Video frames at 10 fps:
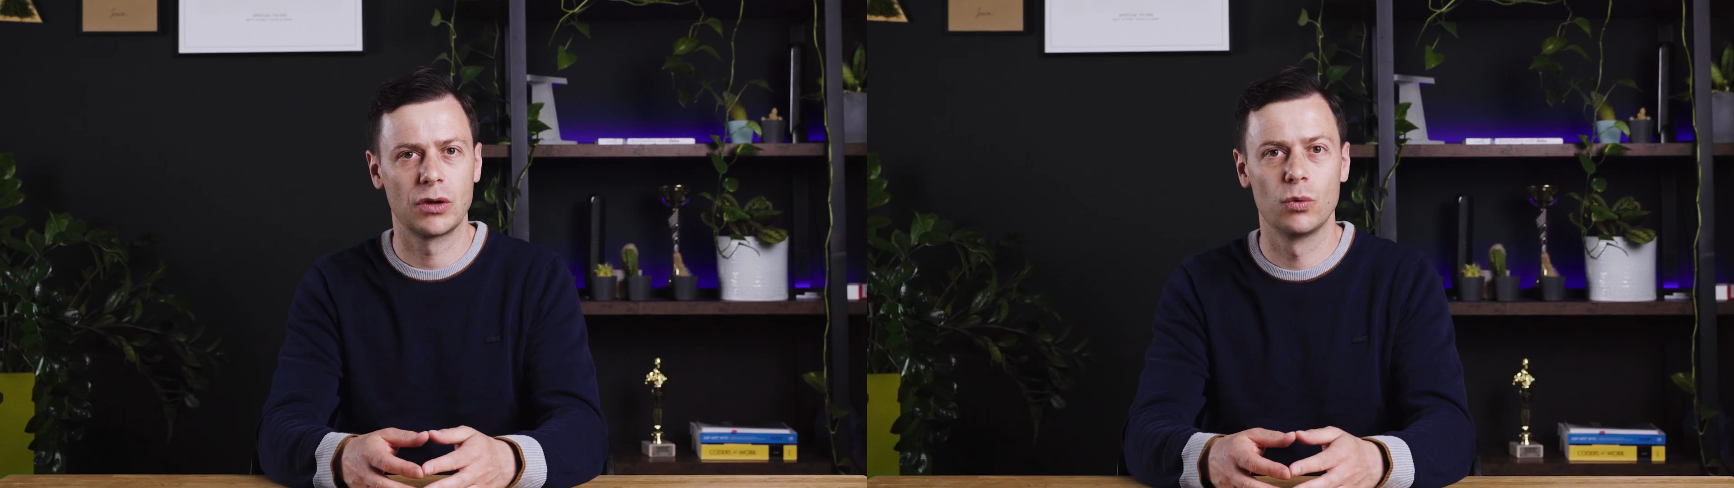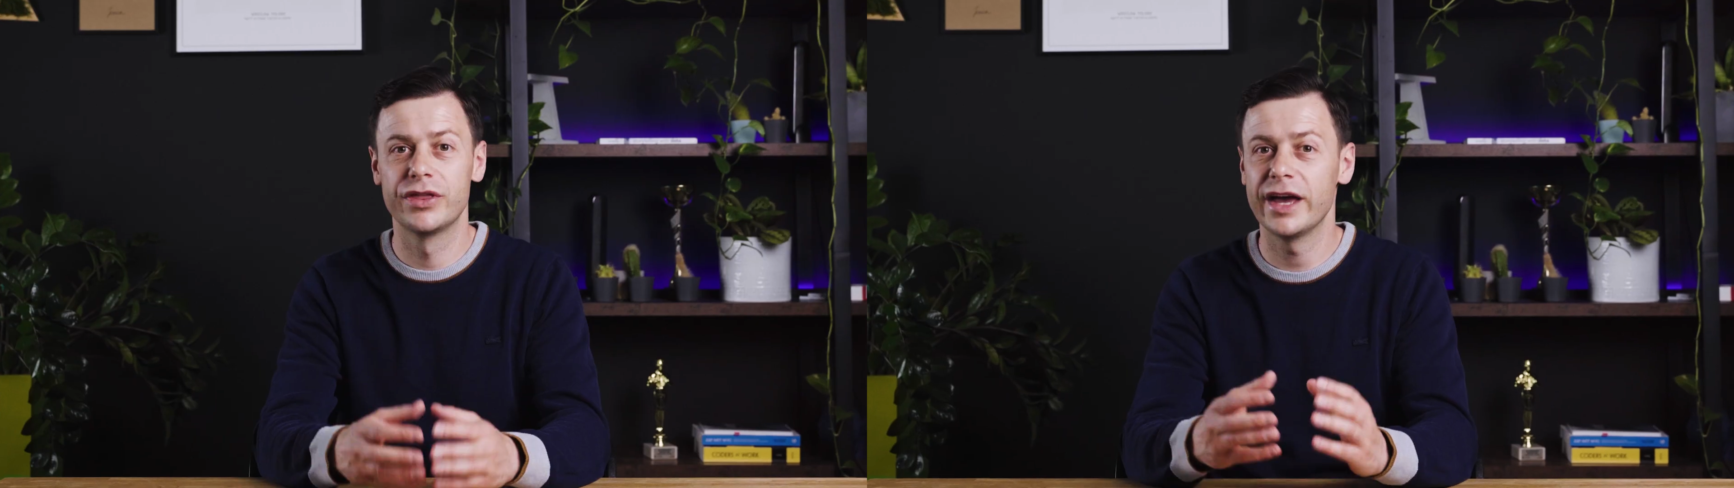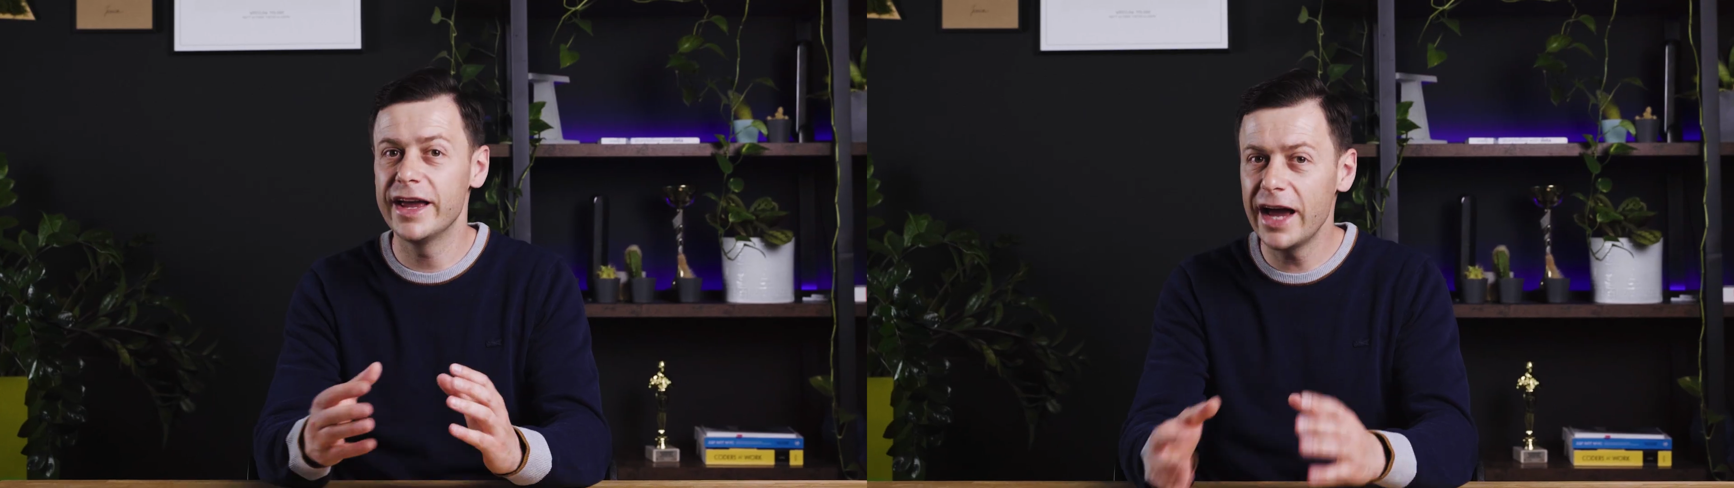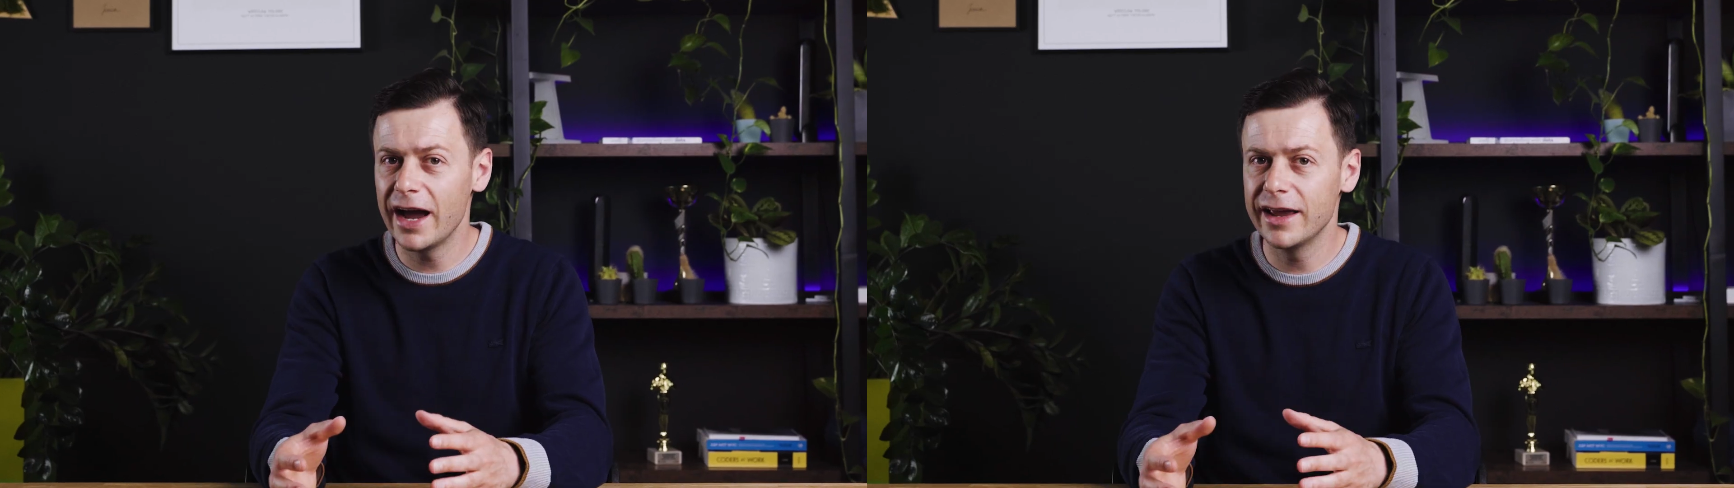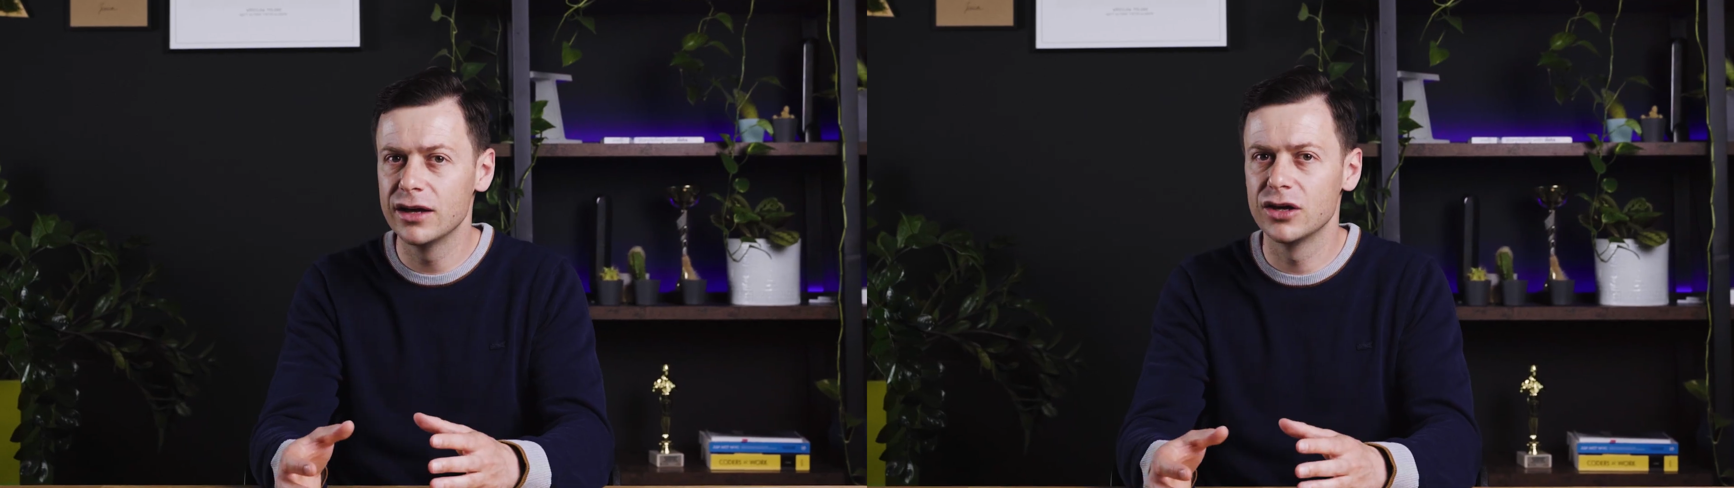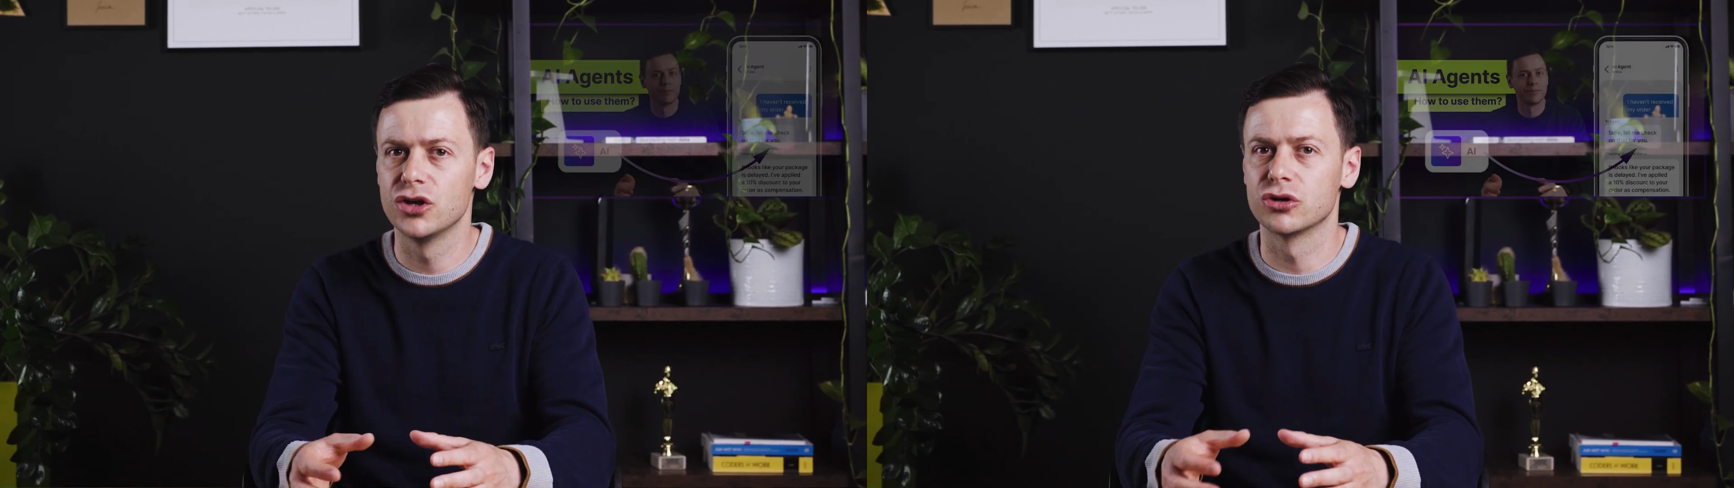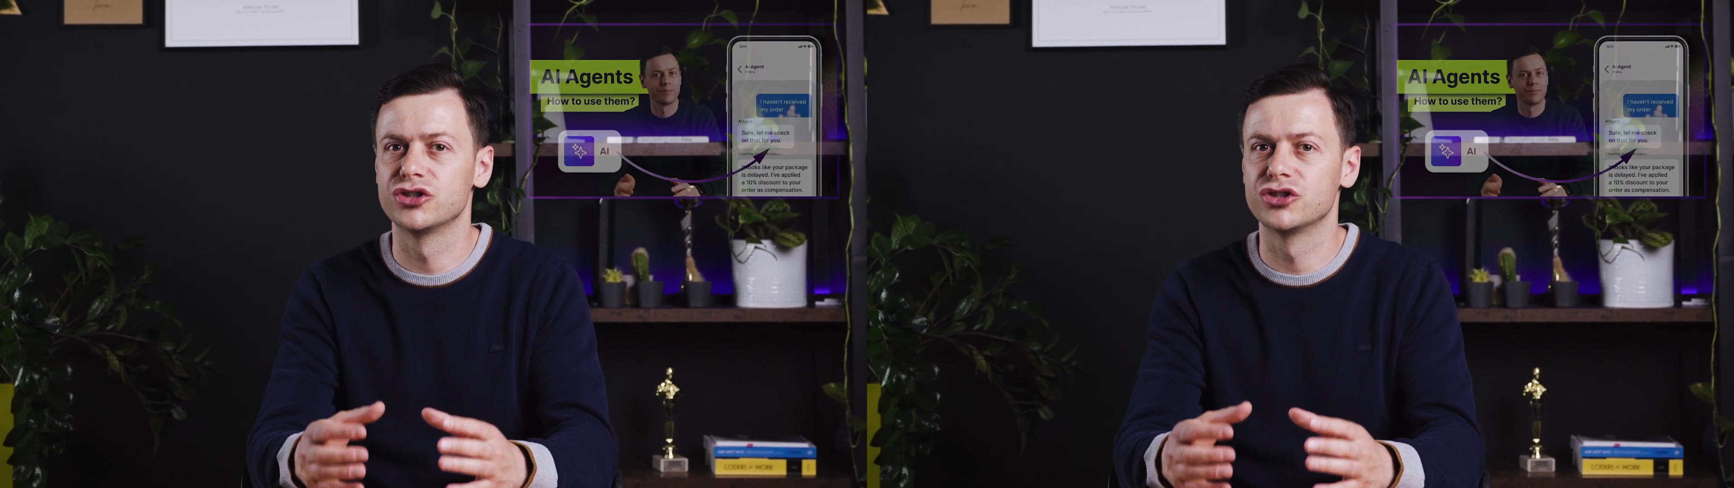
With AI, your